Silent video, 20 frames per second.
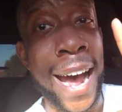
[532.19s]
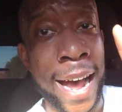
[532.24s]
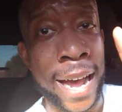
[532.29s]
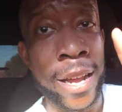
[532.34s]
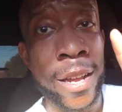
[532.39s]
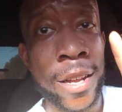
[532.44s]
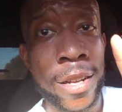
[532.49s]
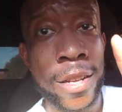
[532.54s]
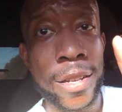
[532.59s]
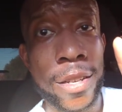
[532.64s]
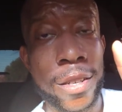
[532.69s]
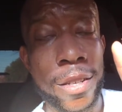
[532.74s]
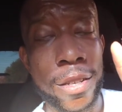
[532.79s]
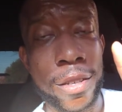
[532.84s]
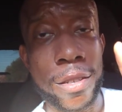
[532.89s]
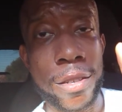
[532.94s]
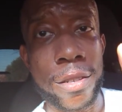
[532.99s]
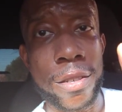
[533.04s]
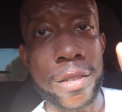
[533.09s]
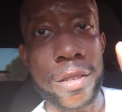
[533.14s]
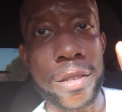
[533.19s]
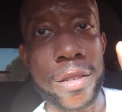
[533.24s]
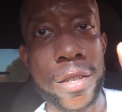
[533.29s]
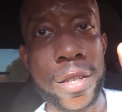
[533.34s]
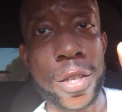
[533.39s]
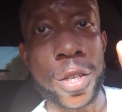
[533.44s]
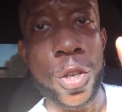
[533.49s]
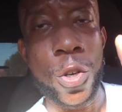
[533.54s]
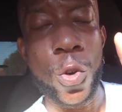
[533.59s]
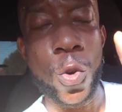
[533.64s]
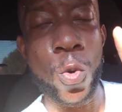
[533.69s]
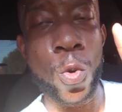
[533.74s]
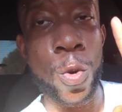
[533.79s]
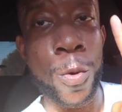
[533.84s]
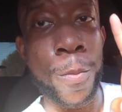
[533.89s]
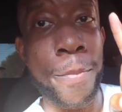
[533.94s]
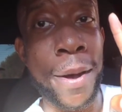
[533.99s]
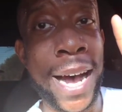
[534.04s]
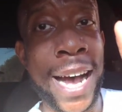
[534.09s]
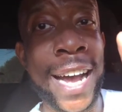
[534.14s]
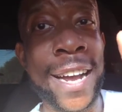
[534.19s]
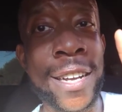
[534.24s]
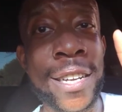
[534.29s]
who will buy stuff for his kids.